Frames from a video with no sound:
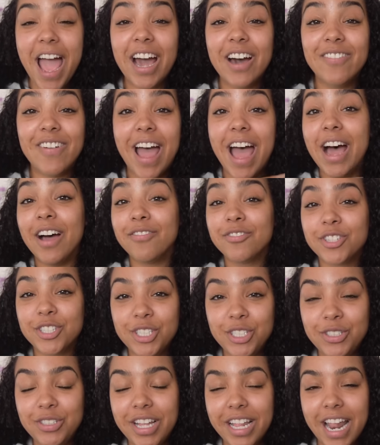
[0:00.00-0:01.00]
of after
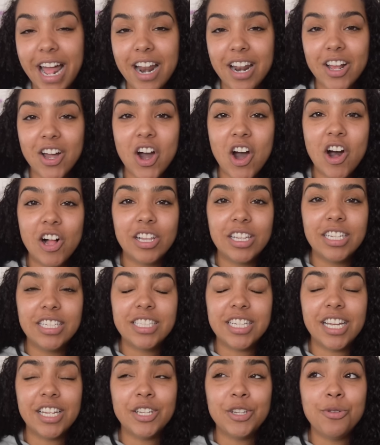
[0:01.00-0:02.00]
you get out of
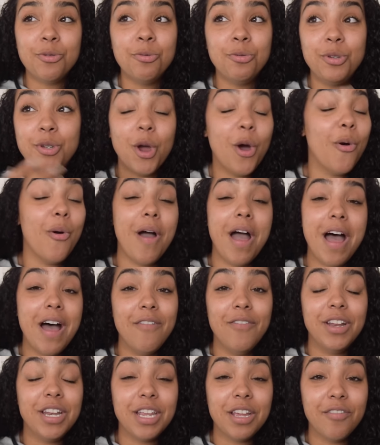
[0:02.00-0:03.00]
college and you don't
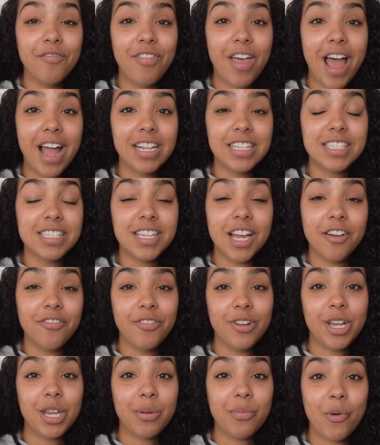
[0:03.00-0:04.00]
have any of that
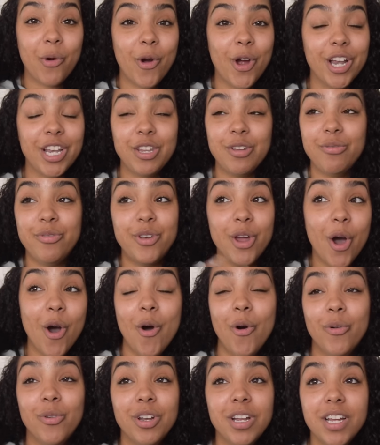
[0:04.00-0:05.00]
stuff anymore and you
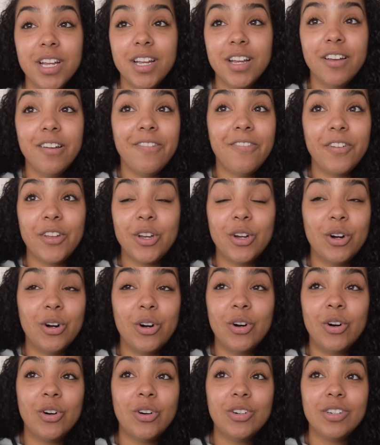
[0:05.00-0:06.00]
don't
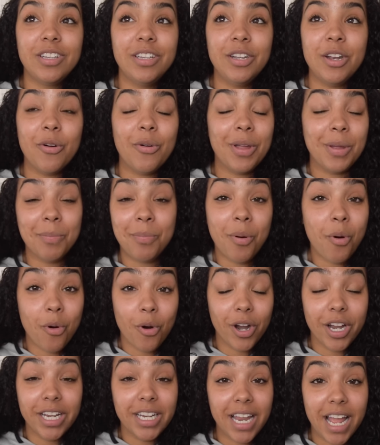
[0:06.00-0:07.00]
feel you know
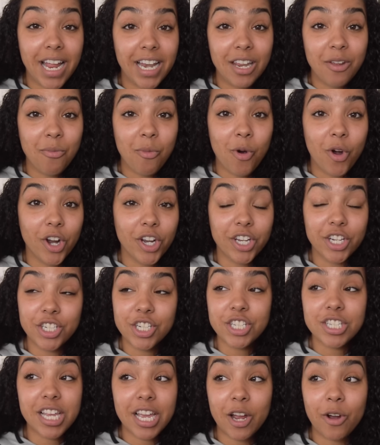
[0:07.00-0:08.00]
important anymore you're
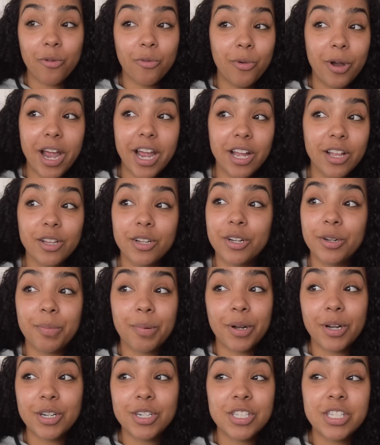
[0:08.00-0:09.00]
just like a regular
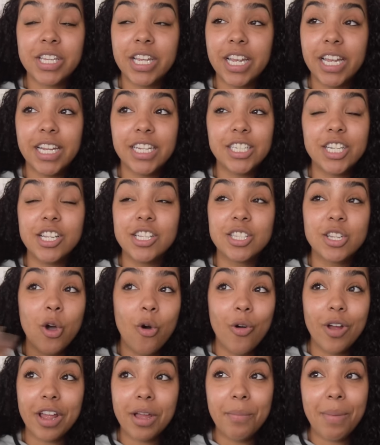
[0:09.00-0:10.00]
person just
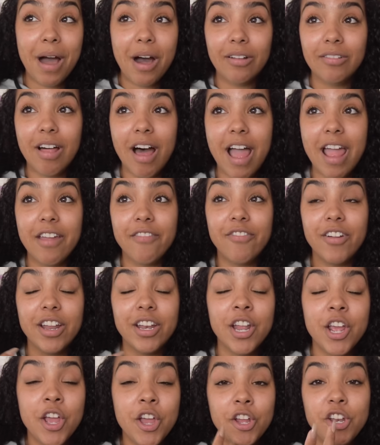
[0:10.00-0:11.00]
going about life
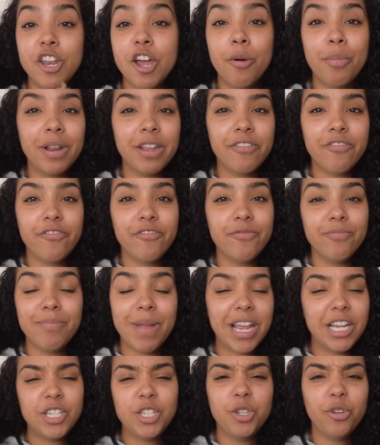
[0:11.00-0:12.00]
and nobody f-
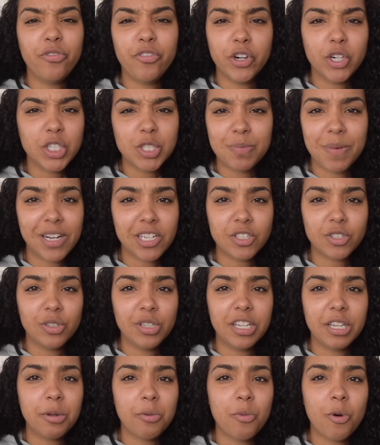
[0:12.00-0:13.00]
makes you feel
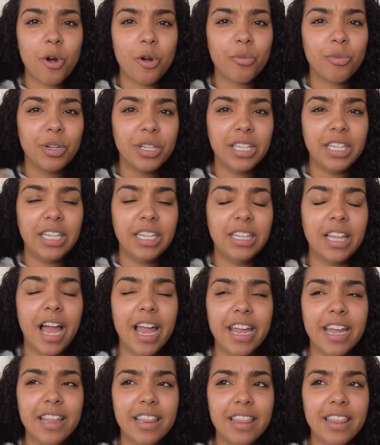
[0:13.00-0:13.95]
special anymore really like